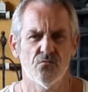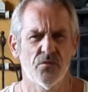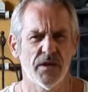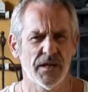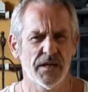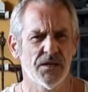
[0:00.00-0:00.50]

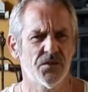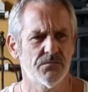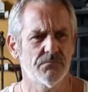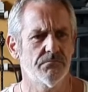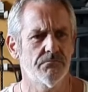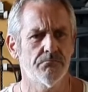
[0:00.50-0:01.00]
really
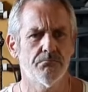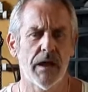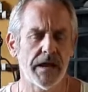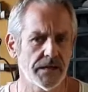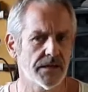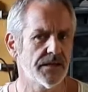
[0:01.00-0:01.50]

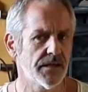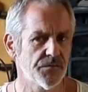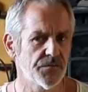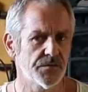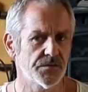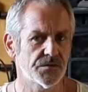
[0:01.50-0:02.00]
made a
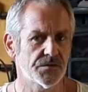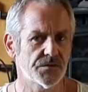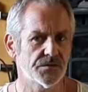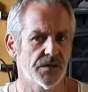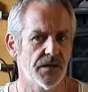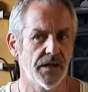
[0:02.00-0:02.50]

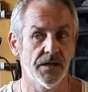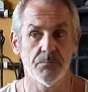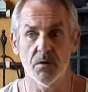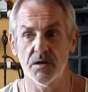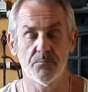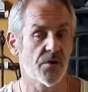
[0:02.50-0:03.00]
difference in
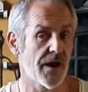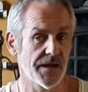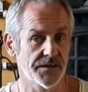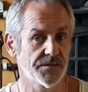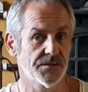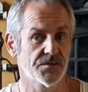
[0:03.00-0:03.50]
my
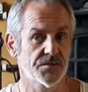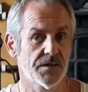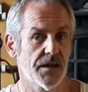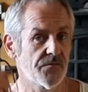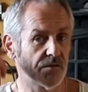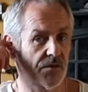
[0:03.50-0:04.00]
practice
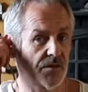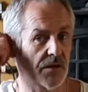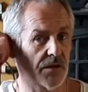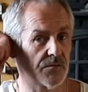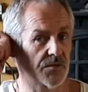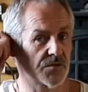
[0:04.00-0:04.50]
and everything
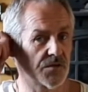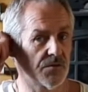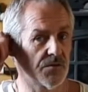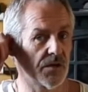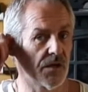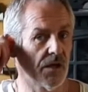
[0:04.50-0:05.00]
that I was
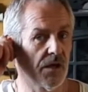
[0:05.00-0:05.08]
doing.